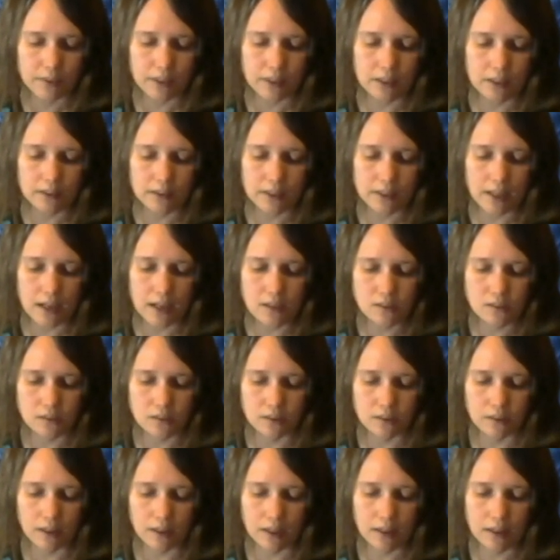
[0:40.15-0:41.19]

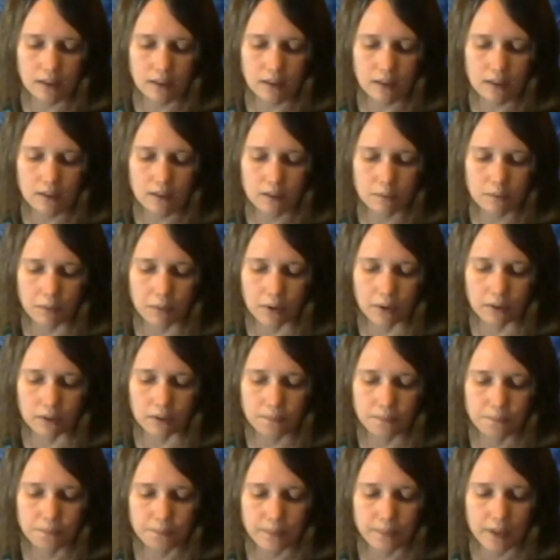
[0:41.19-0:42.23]
Eleazar, and Ithamar.
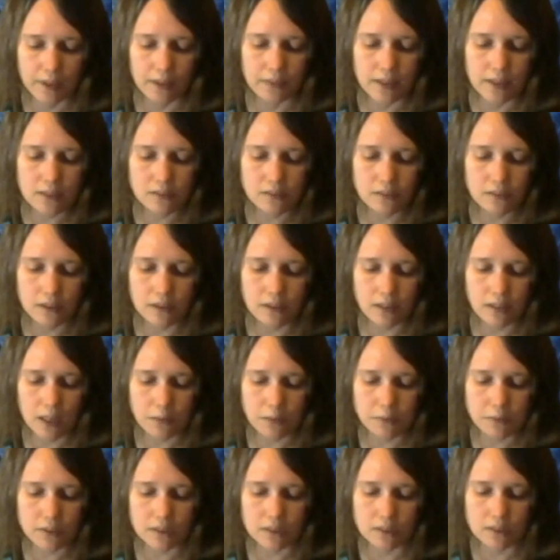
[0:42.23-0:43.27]
These are the
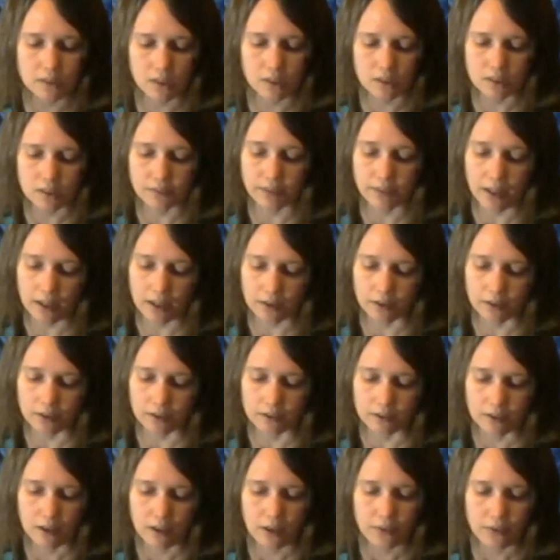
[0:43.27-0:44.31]
names of the sons of
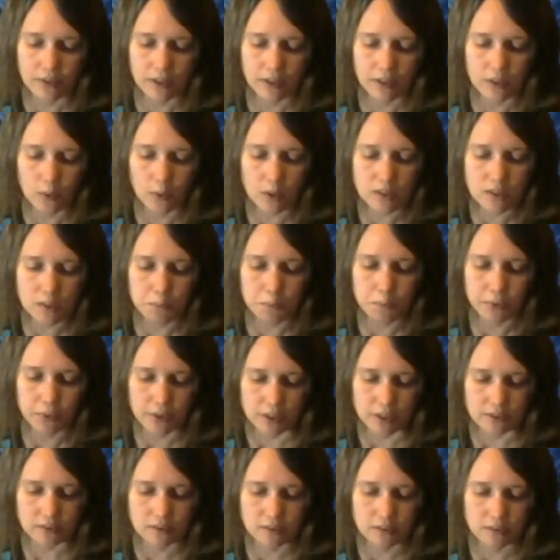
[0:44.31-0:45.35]
Aaron, the anointed
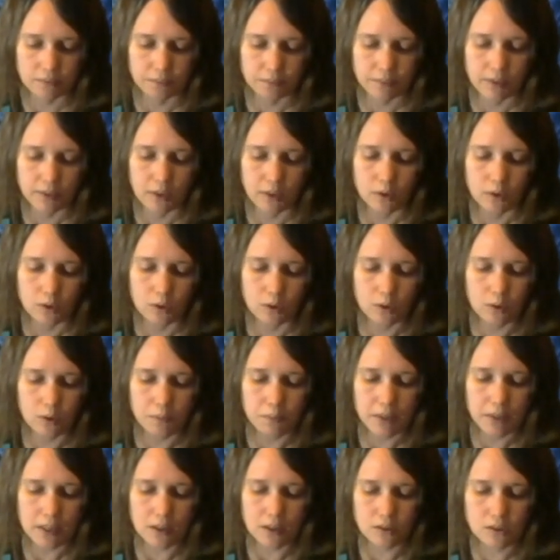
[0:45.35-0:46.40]
priests, whom
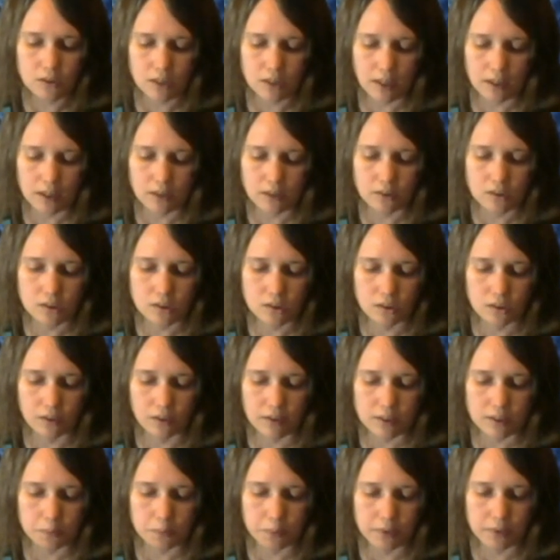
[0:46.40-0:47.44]
he ordained to serve
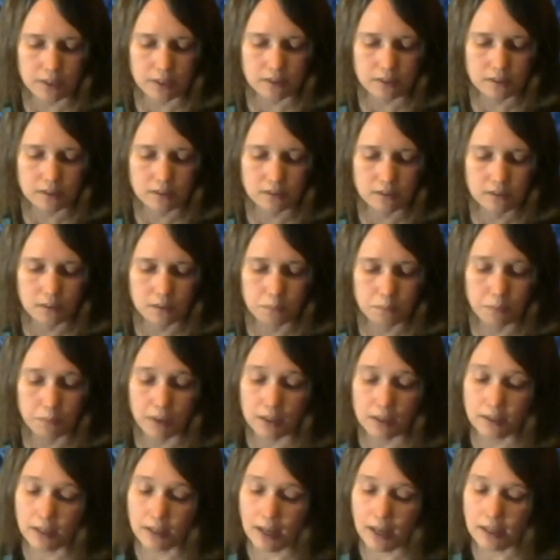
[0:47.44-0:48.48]
as priests.
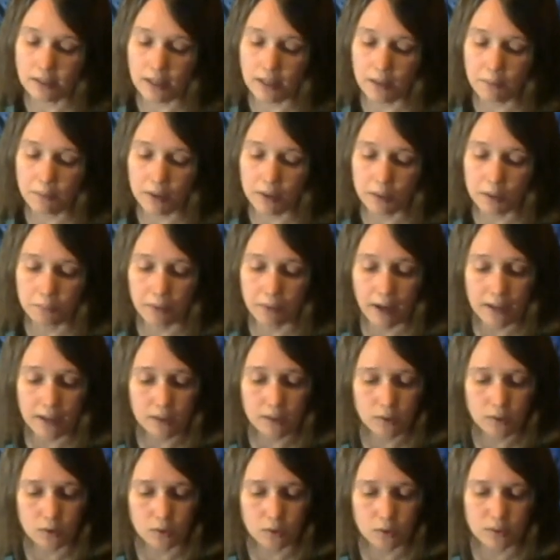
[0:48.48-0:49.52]
But Nadab and
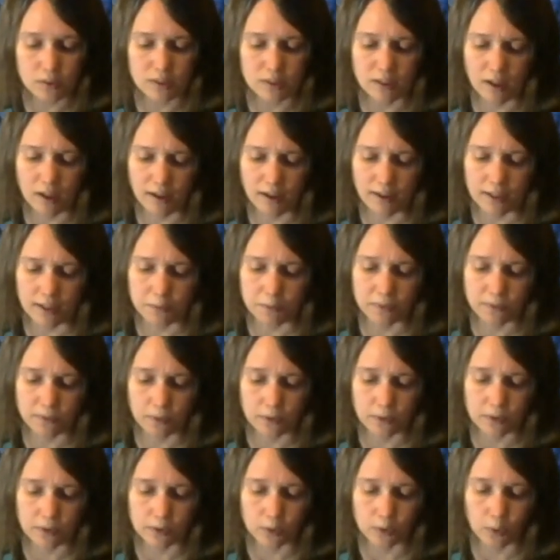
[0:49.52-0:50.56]
Abihu died
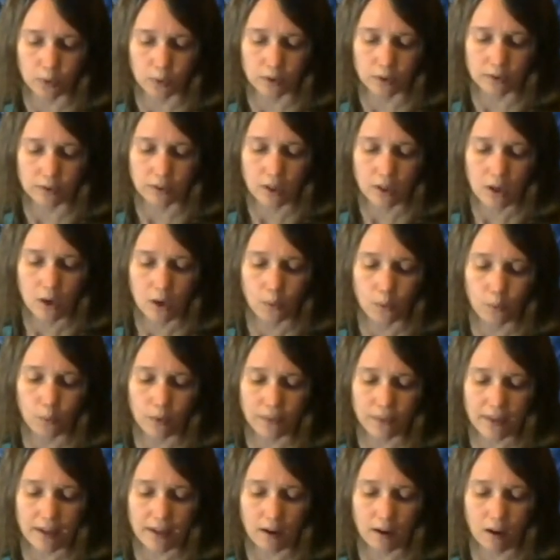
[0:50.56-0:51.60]
before the Lord
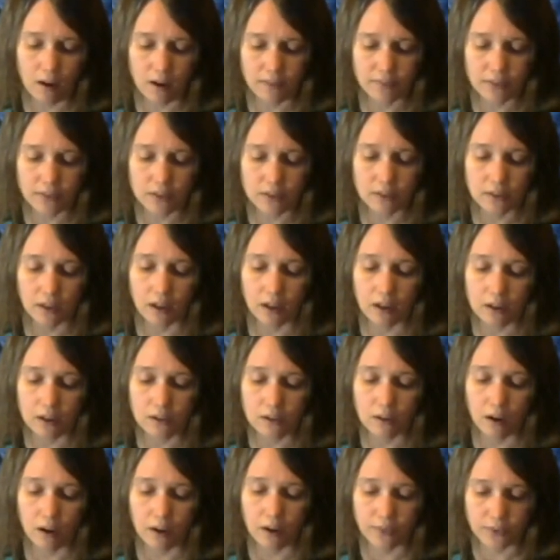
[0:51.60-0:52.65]
when they offered
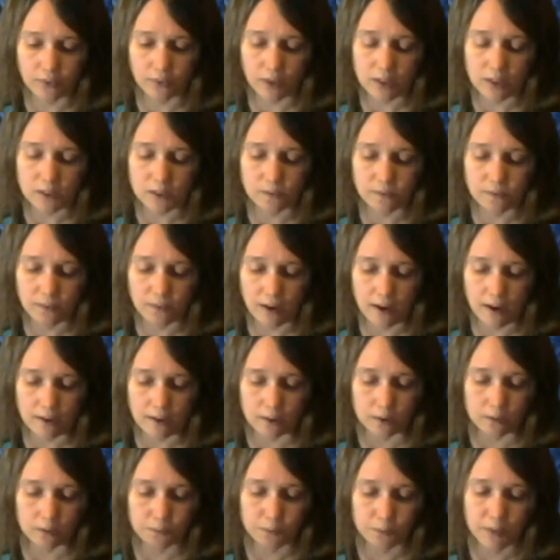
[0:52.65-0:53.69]
unauthorized
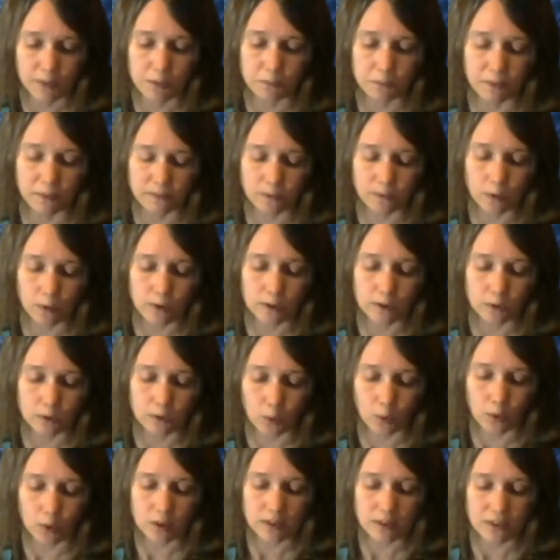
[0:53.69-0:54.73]
fire before the
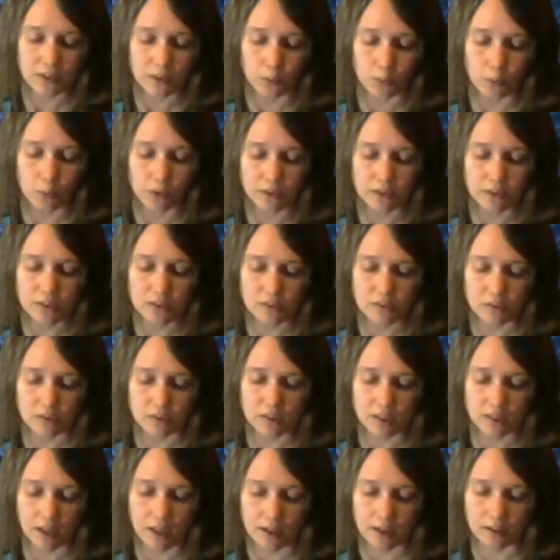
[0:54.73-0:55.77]
Lord in the wilderness of
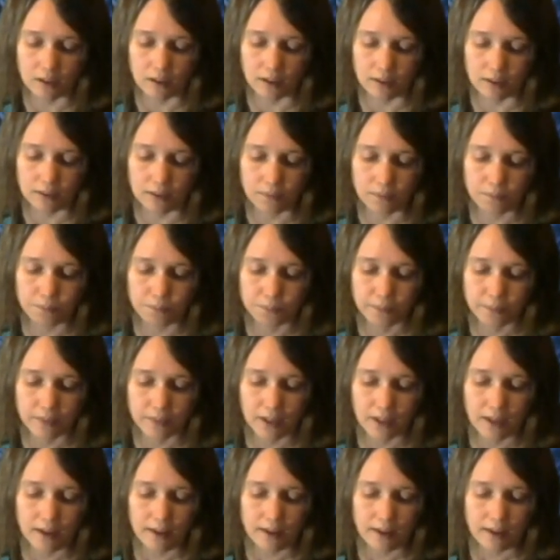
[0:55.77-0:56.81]
Sinai.
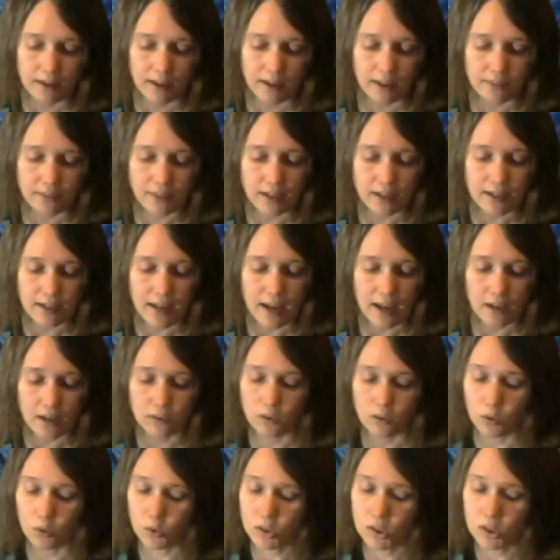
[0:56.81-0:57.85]
And they had
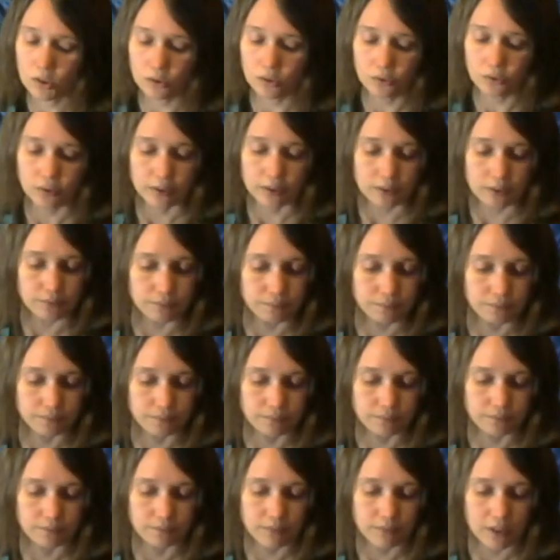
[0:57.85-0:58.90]
no children,
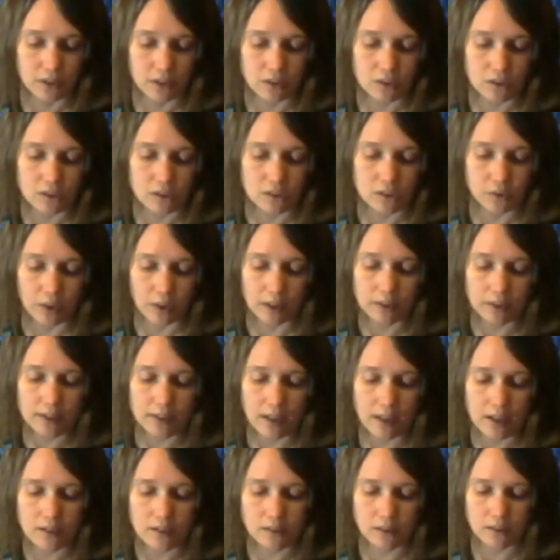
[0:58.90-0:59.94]
so
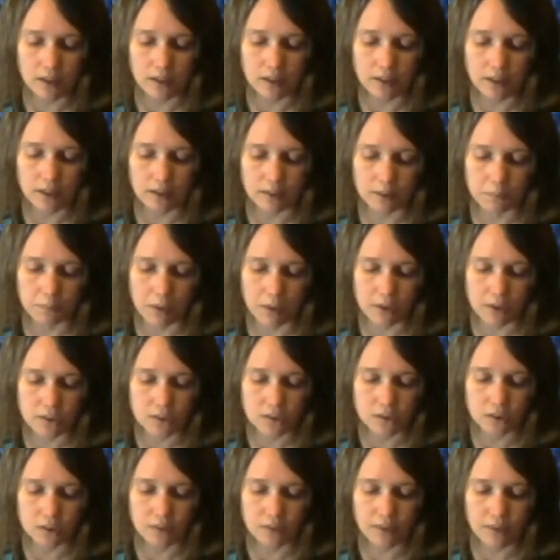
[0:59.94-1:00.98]
Eleazar and Ithamar
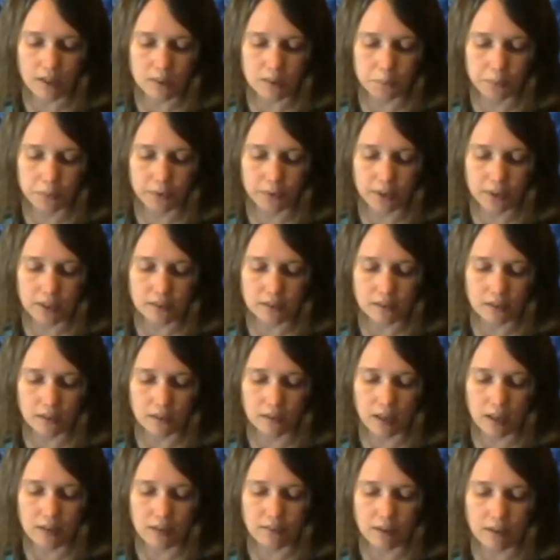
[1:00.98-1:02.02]
served as priests in the
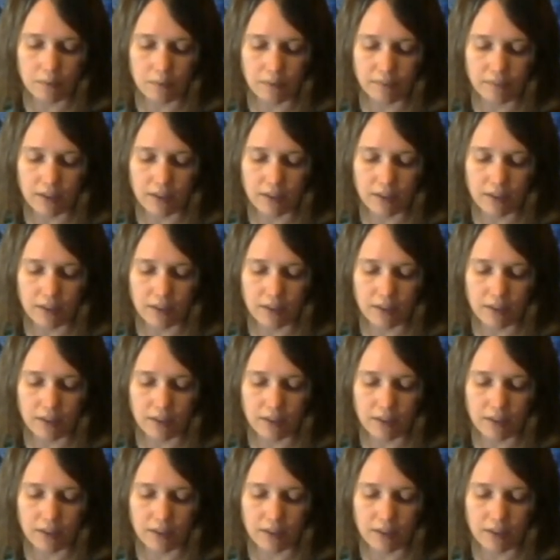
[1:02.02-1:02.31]
lifetime of